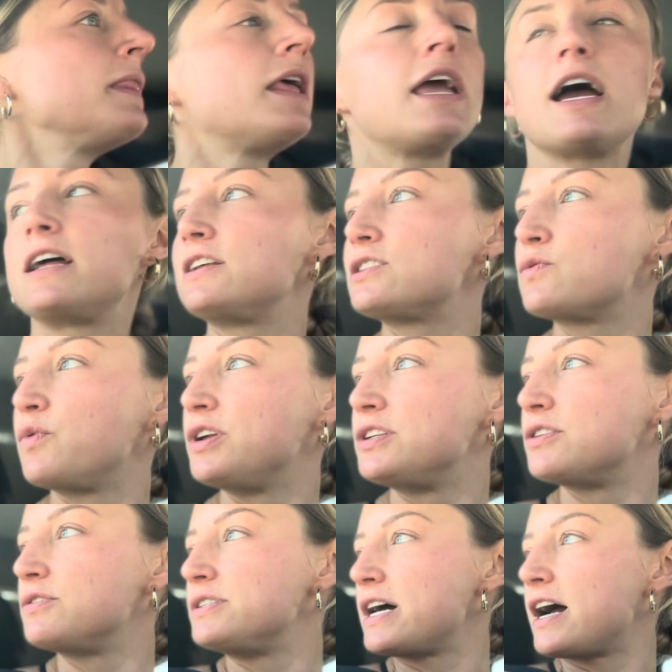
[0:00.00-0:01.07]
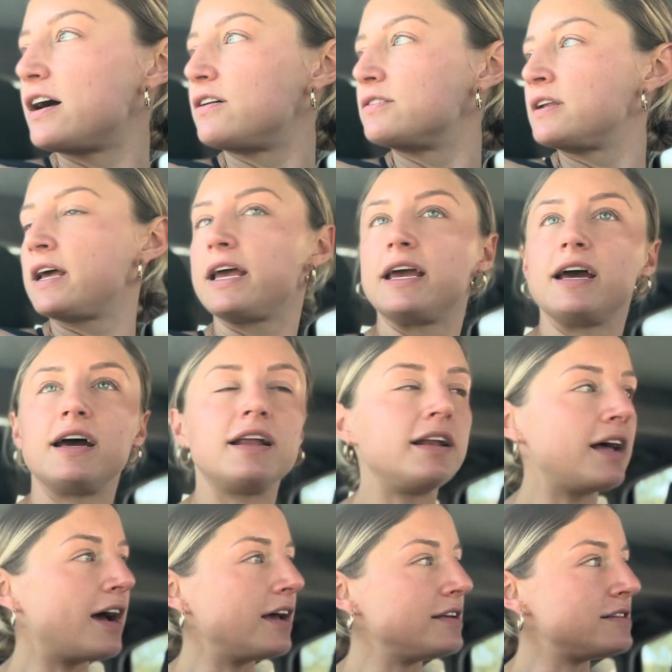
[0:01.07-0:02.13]
He had his window down, and
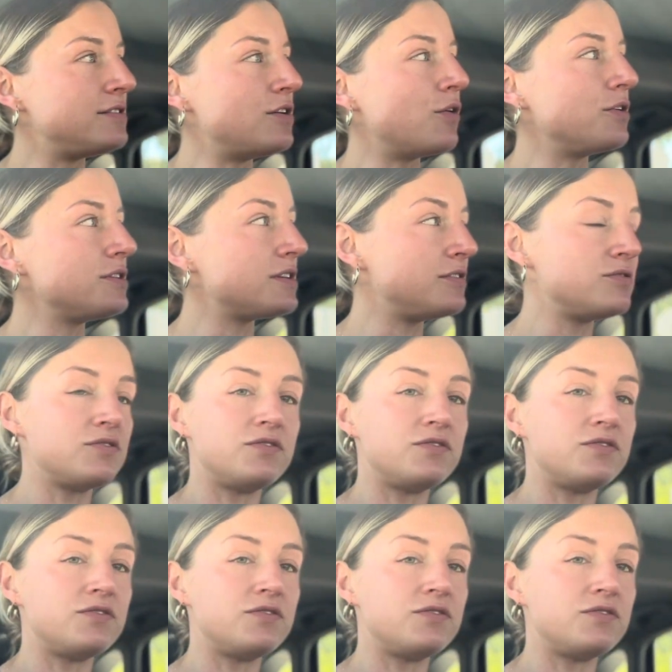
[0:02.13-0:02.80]
I noticed he was